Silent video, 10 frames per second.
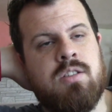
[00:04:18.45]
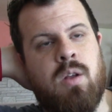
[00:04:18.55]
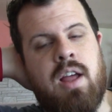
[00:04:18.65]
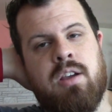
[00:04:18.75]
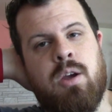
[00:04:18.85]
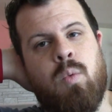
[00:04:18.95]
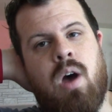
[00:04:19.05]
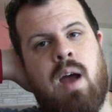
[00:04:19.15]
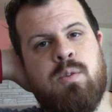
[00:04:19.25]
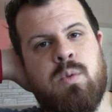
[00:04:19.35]
So like Good
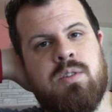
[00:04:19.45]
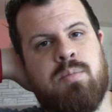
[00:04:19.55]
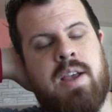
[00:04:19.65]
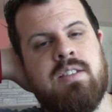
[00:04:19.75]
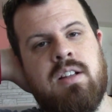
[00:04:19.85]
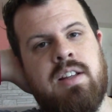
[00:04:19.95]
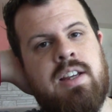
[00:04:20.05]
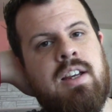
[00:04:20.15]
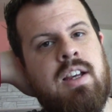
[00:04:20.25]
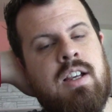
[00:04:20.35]
Wives was basically